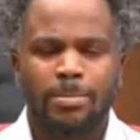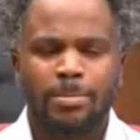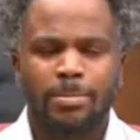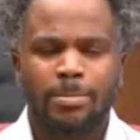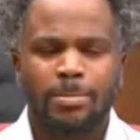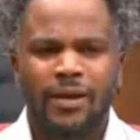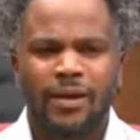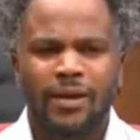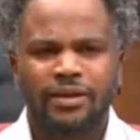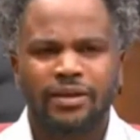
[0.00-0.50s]
I
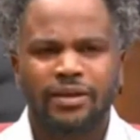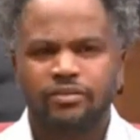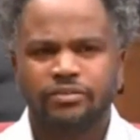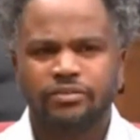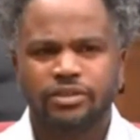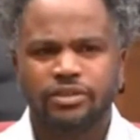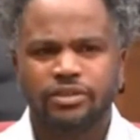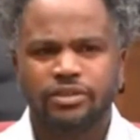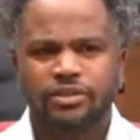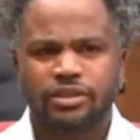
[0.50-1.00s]
never
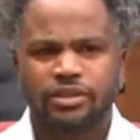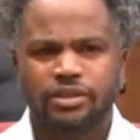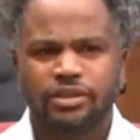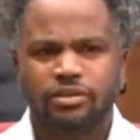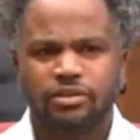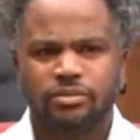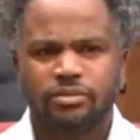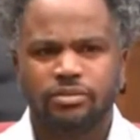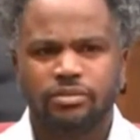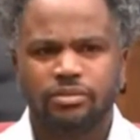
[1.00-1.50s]
said nothing
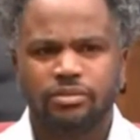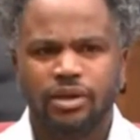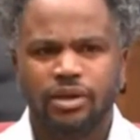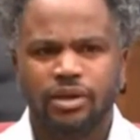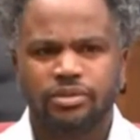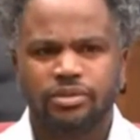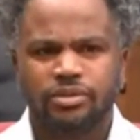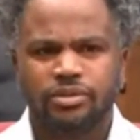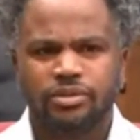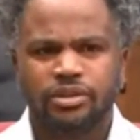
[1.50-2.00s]
about
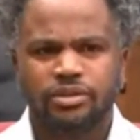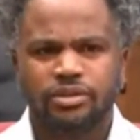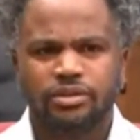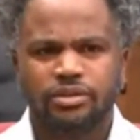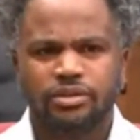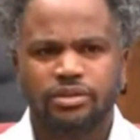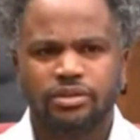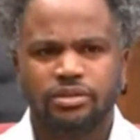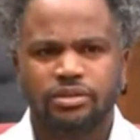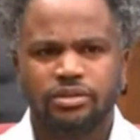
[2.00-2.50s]
protection.
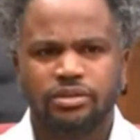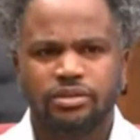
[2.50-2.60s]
